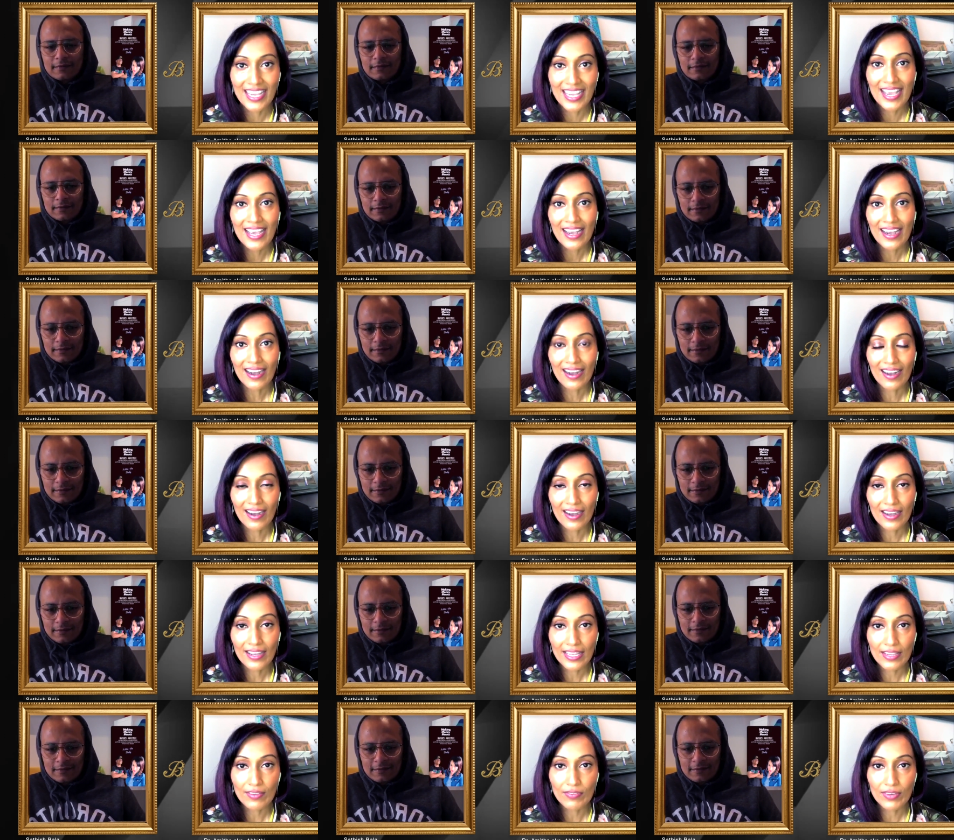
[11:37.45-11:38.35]
Speaker 1: Uh,
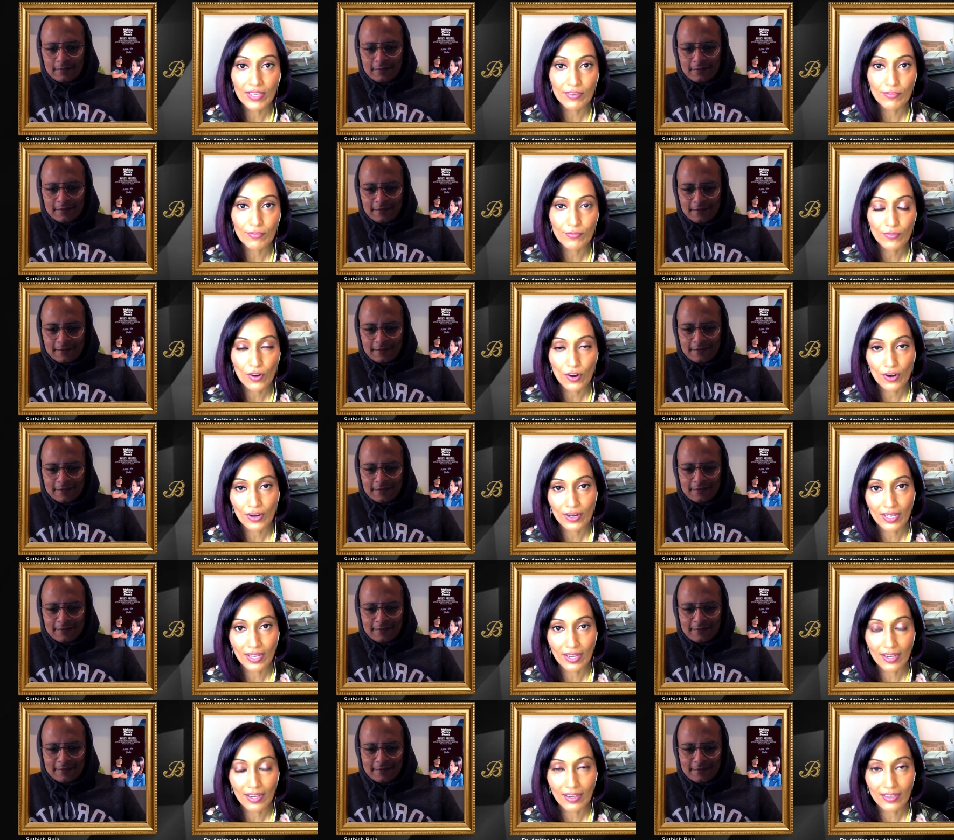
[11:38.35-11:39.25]
even for
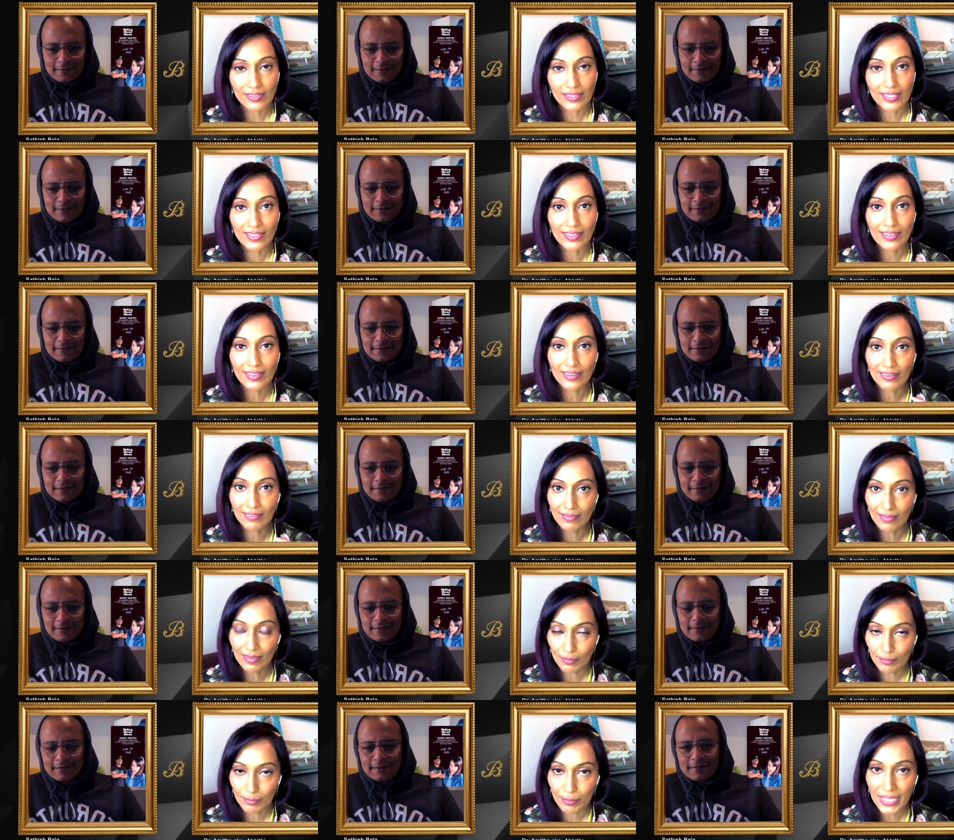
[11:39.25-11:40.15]
uh, the
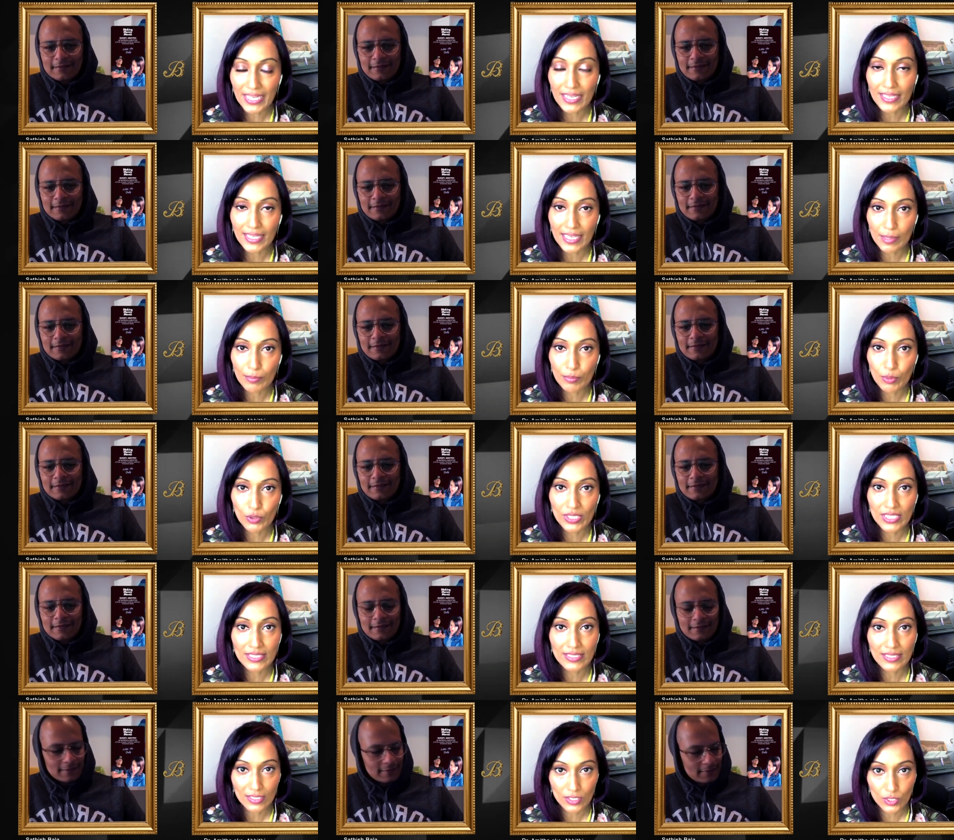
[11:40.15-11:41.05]
being a keyboardist in
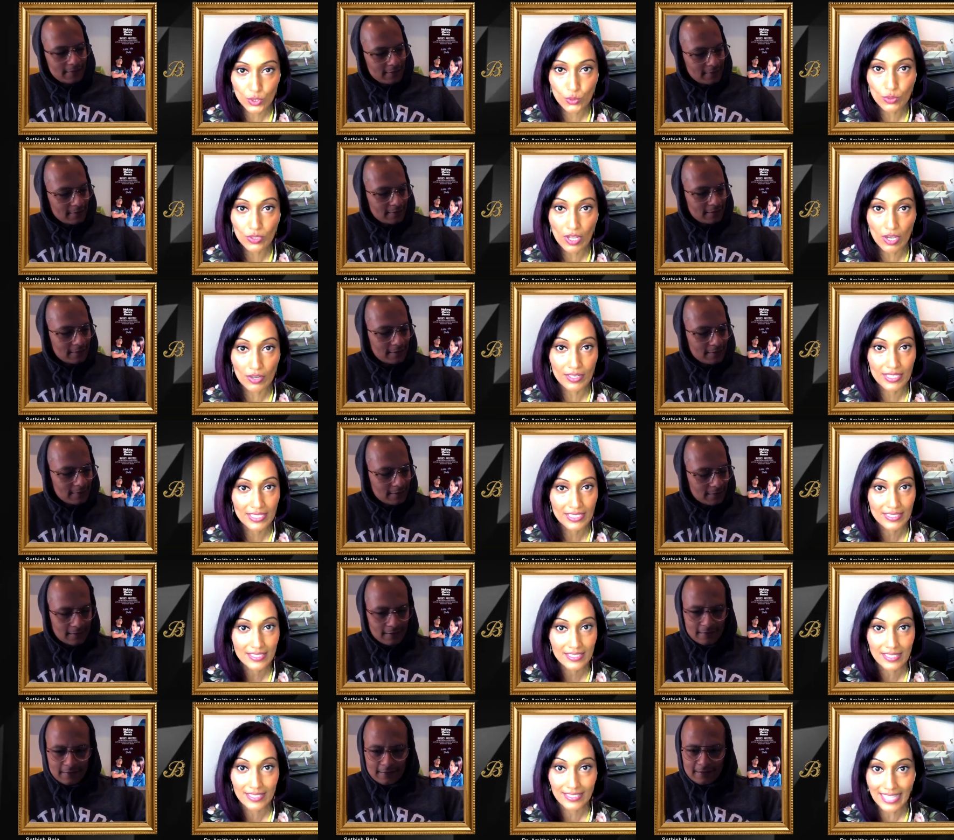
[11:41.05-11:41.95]
the school
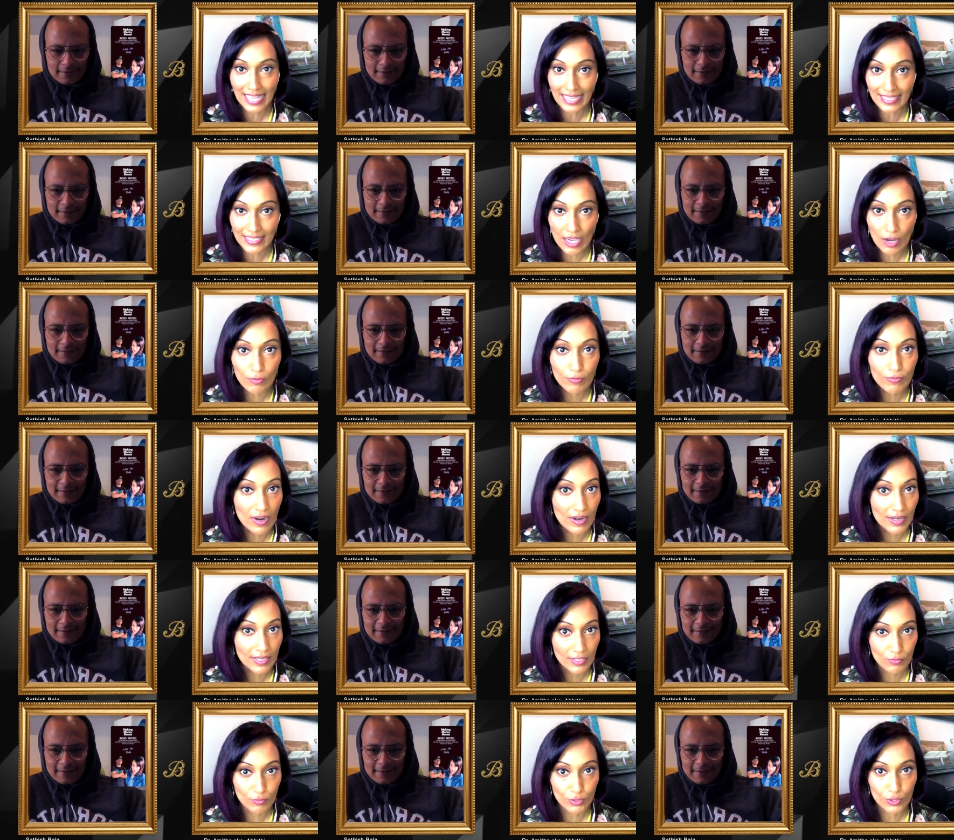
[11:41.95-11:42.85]
orchestra, that's how far it
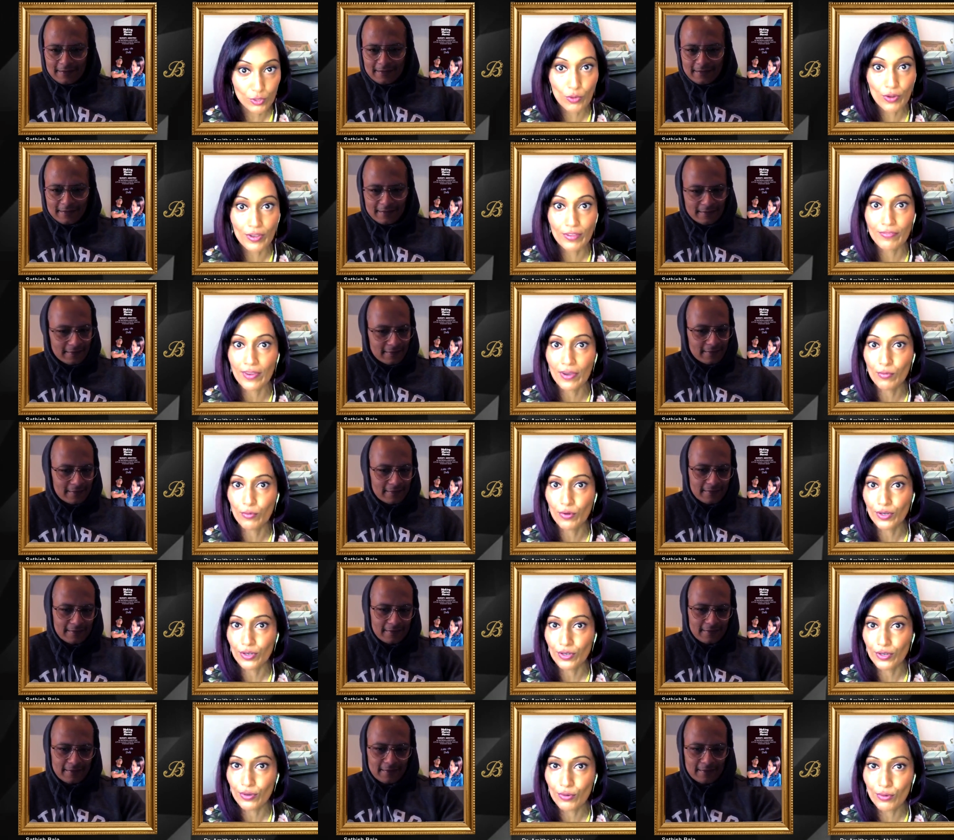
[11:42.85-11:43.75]
would go. If I wanted to
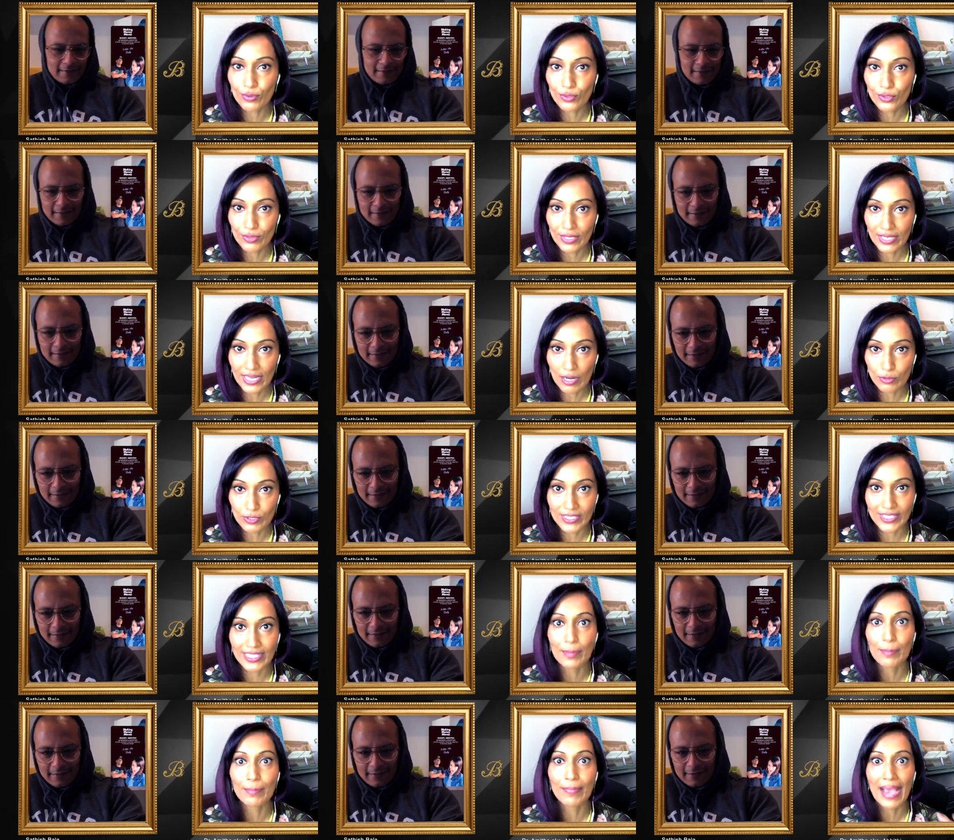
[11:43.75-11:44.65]
go to an outside
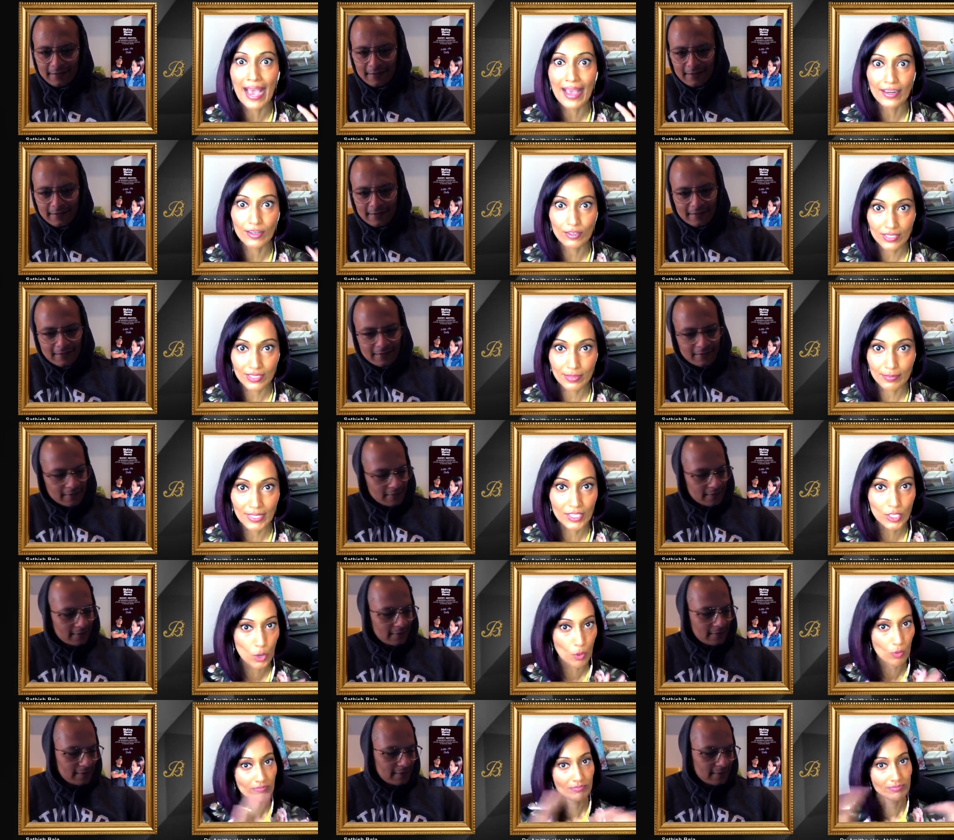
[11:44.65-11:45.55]
band or something, no,
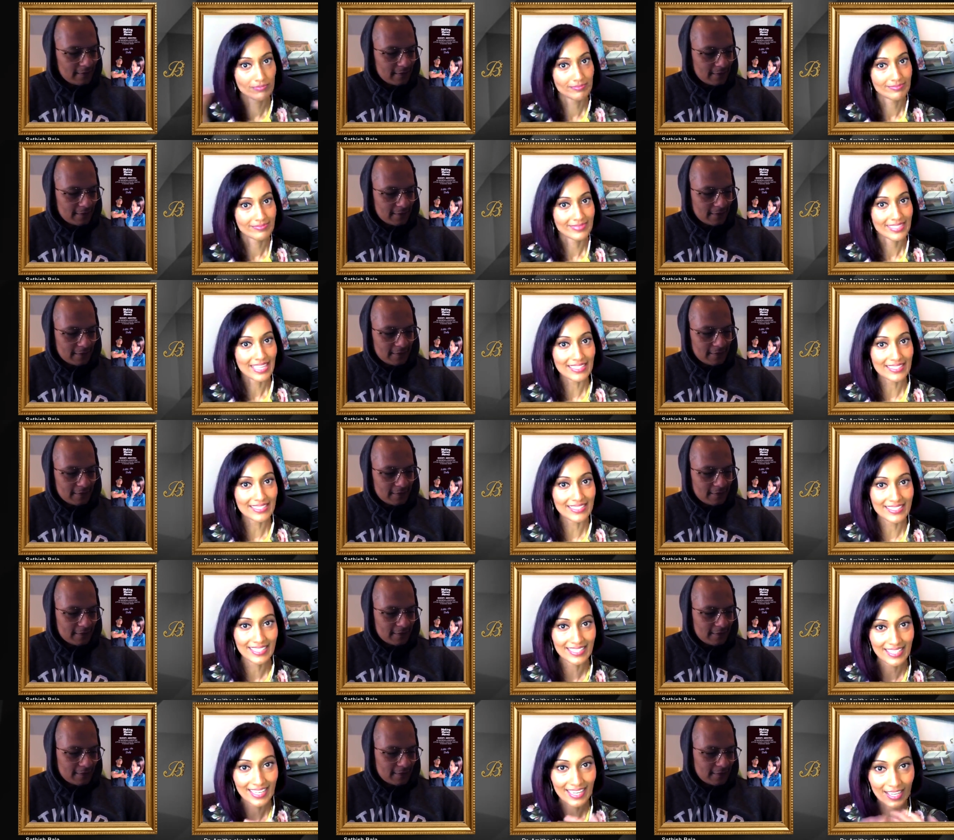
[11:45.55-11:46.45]
that's it.
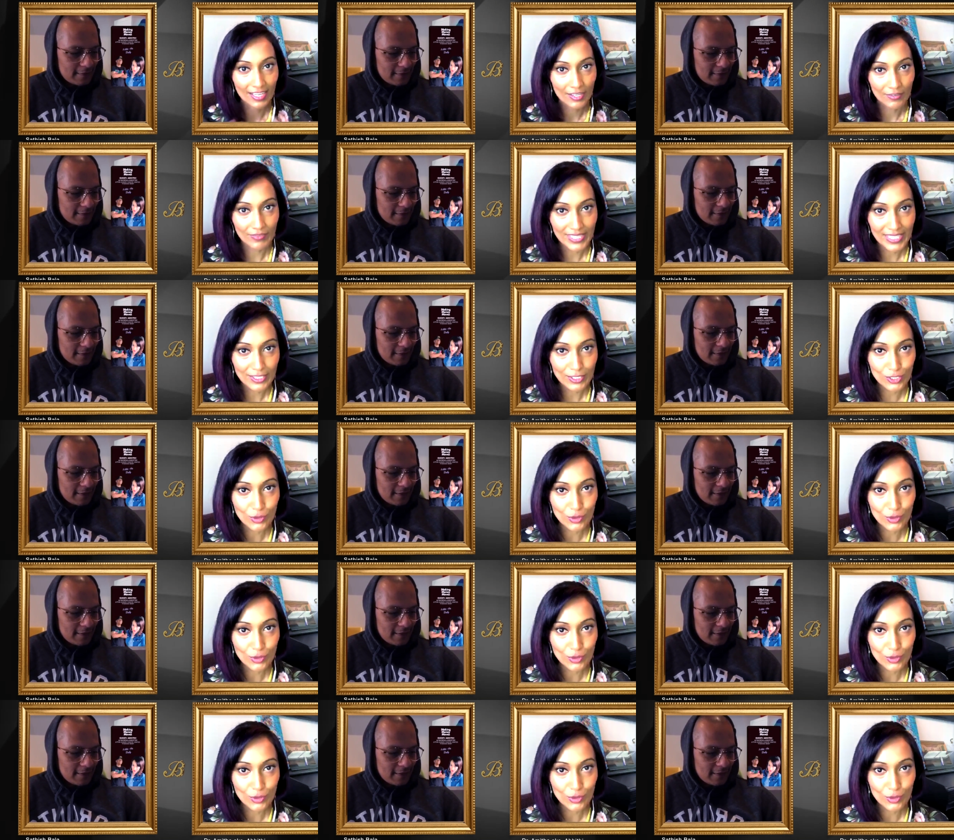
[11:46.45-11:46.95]
Within school